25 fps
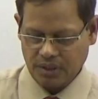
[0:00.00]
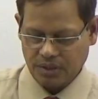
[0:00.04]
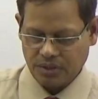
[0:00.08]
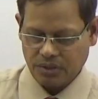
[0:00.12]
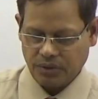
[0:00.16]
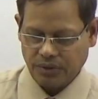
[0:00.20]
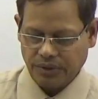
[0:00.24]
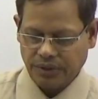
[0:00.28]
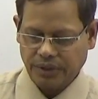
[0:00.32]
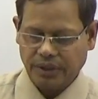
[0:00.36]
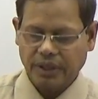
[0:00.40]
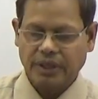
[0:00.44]

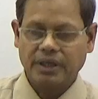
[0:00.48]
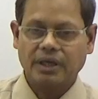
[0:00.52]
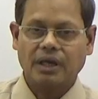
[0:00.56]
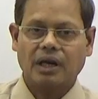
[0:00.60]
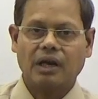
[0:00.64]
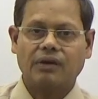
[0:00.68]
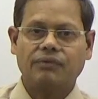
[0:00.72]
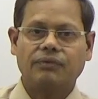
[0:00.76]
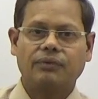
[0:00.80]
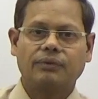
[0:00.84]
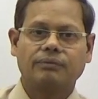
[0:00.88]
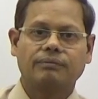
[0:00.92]
So in the
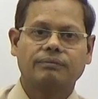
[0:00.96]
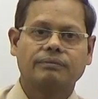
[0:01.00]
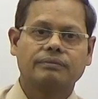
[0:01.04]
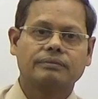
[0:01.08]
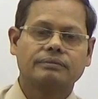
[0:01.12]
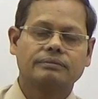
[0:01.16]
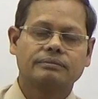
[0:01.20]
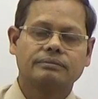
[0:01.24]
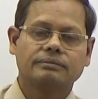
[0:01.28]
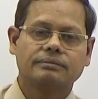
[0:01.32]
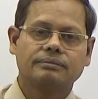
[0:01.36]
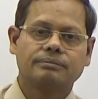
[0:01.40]
year of
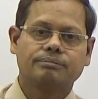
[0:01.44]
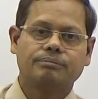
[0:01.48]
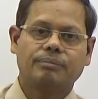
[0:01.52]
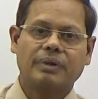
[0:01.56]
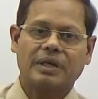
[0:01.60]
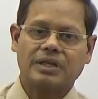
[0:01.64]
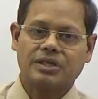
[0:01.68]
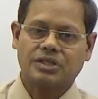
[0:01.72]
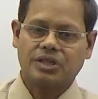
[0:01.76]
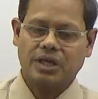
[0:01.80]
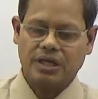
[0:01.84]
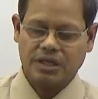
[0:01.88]

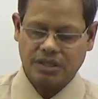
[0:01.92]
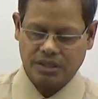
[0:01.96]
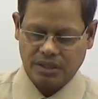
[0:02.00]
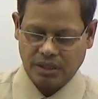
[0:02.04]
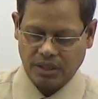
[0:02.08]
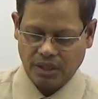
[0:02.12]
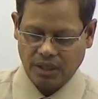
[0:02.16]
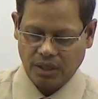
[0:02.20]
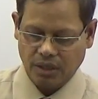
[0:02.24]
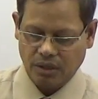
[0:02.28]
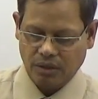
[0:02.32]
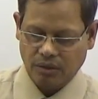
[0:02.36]
purchase,
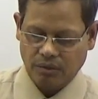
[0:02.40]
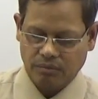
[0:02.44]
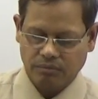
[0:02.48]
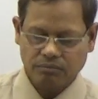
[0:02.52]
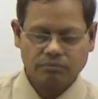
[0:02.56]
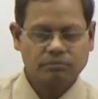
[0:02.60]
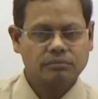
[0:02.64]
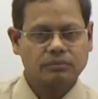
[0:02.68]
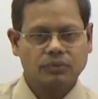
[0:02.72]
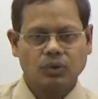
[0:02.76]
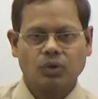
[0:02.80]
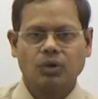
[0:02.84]

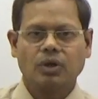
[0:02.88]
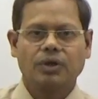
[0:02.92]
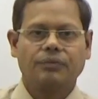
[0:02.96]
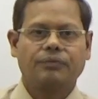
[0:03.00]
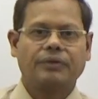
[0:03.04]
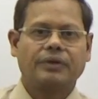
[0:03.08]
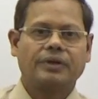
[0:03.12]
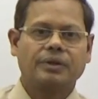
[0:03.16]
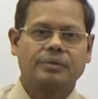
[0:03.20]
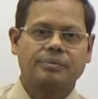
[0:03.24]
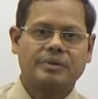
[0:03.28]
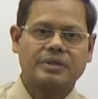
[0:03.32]
only
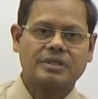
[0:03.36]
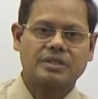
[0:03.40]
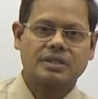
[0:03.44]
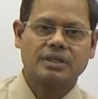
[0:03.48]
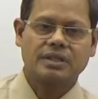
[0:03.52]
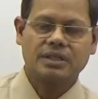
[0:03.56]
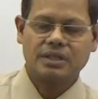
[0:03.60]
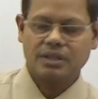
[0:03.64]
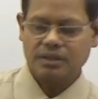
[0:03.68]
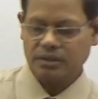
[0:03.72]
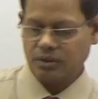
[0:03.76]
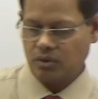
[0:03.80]

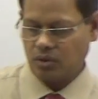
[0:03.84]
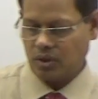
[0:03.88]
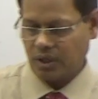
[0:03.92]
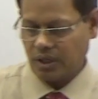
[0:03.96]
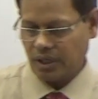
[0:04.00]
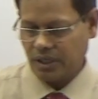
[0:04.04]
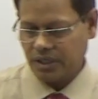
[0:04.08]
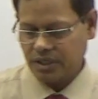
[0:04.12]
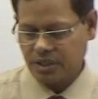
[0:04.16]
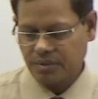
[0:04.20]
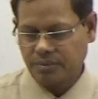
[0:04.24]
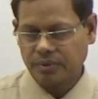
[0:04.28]
50% you are
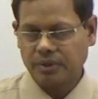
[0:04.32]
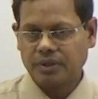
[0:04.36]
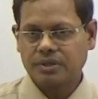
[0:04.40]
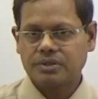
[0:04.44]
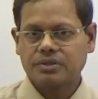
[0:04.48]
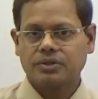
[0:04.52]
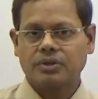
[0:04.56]
eligible.